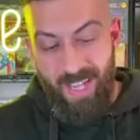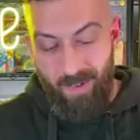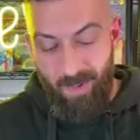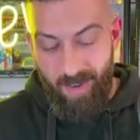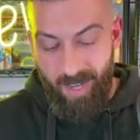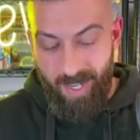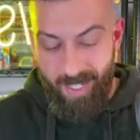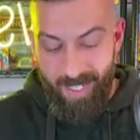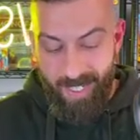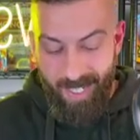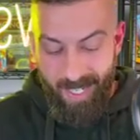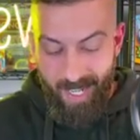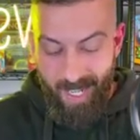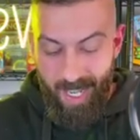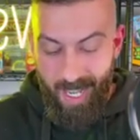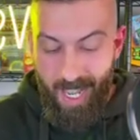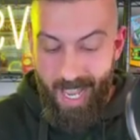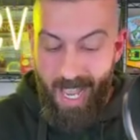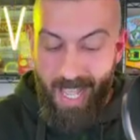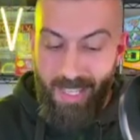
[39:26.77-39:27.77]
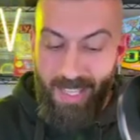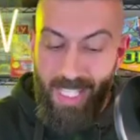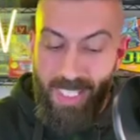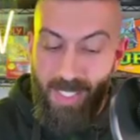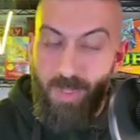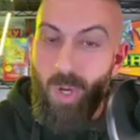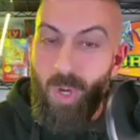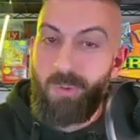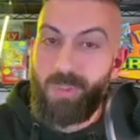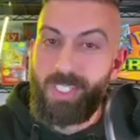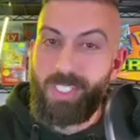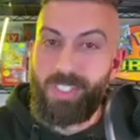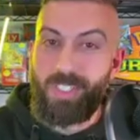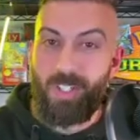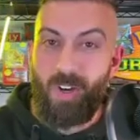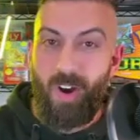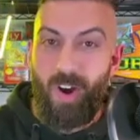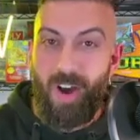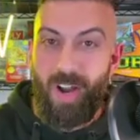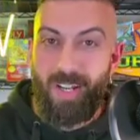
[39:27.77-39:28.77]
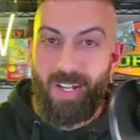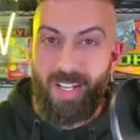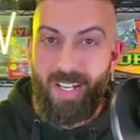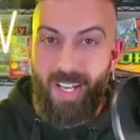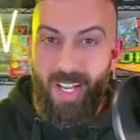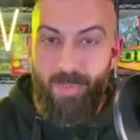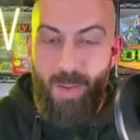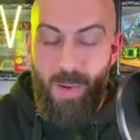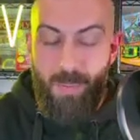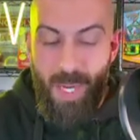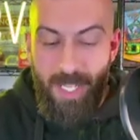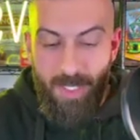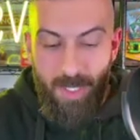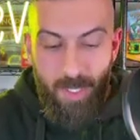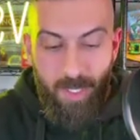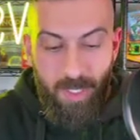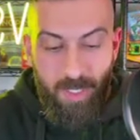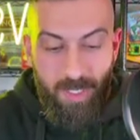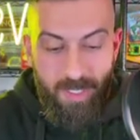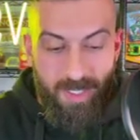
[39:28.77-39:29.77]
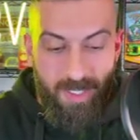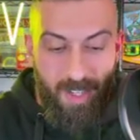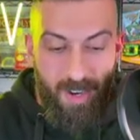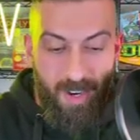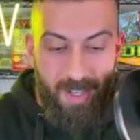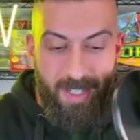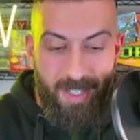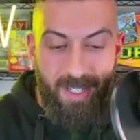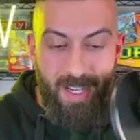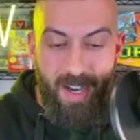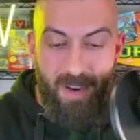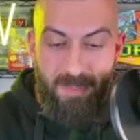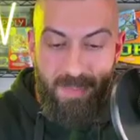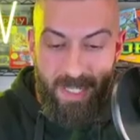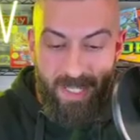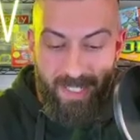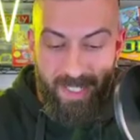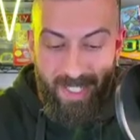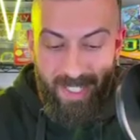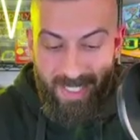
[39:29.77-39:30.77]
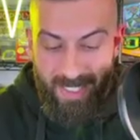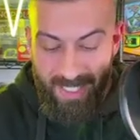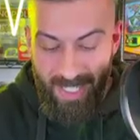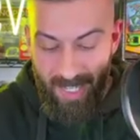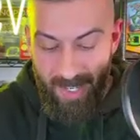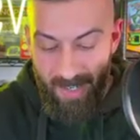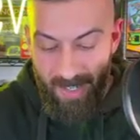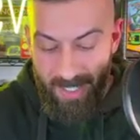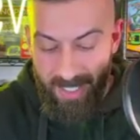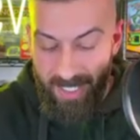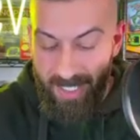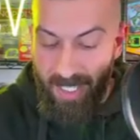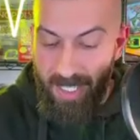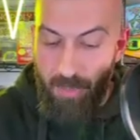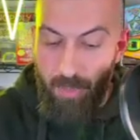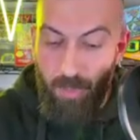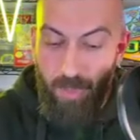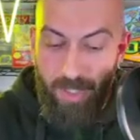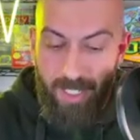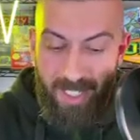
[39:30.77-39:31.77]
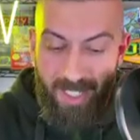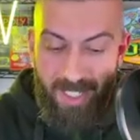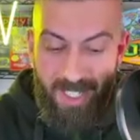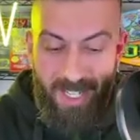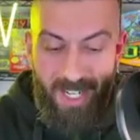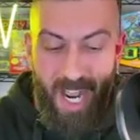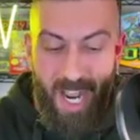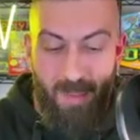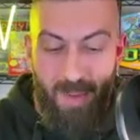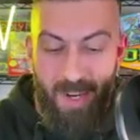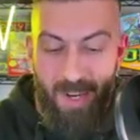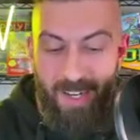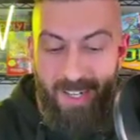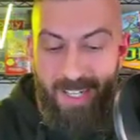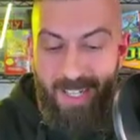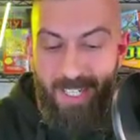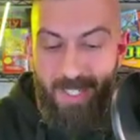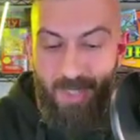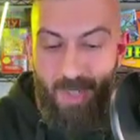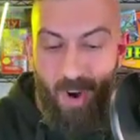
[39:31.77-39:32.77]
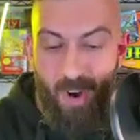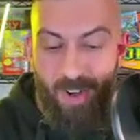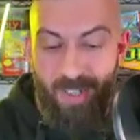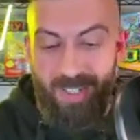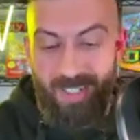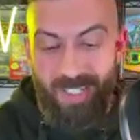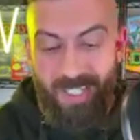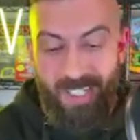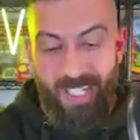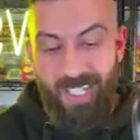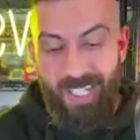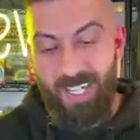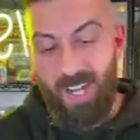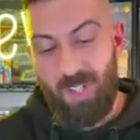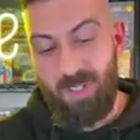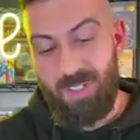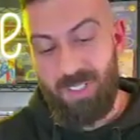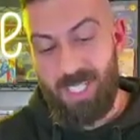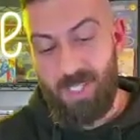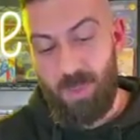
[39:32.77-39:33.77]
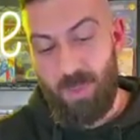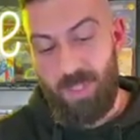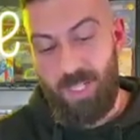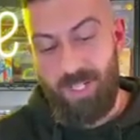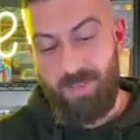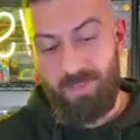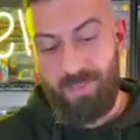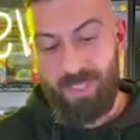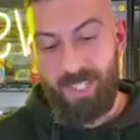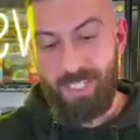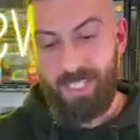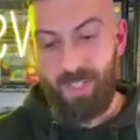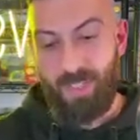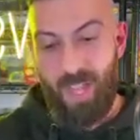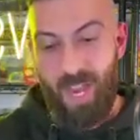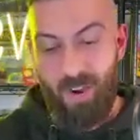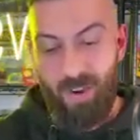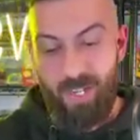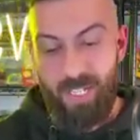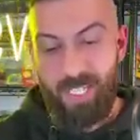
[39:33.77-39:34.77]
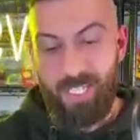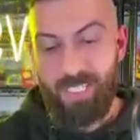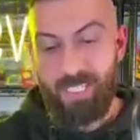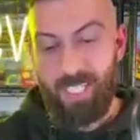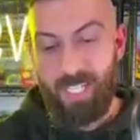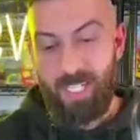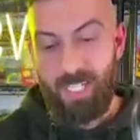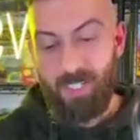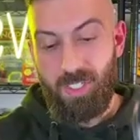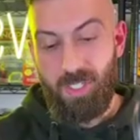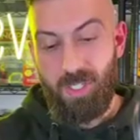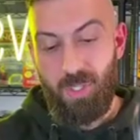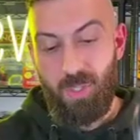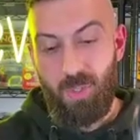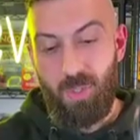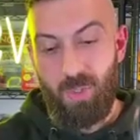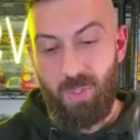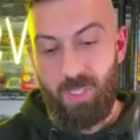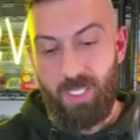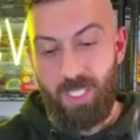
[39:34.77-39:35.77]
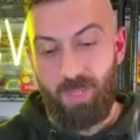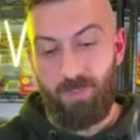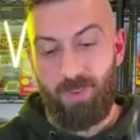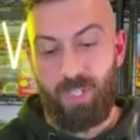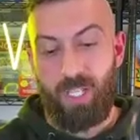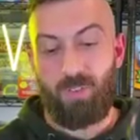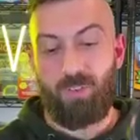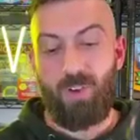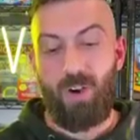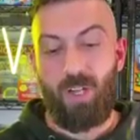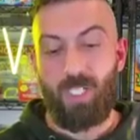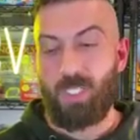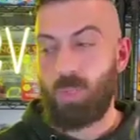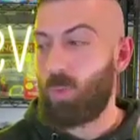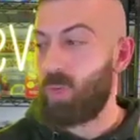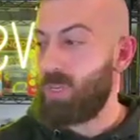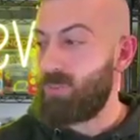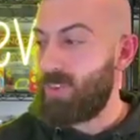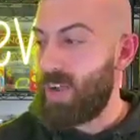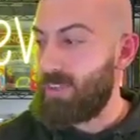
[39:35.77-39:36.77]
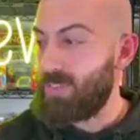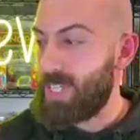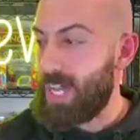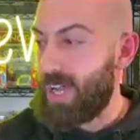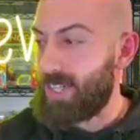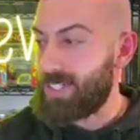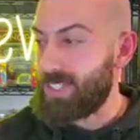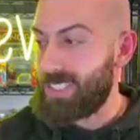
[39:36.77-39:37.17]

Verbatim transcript: one. And this one was drawn by my two year old daughter, Amelia. So she did a really good job here, drawing, coloring this one in. So there it is two different gift cards, $25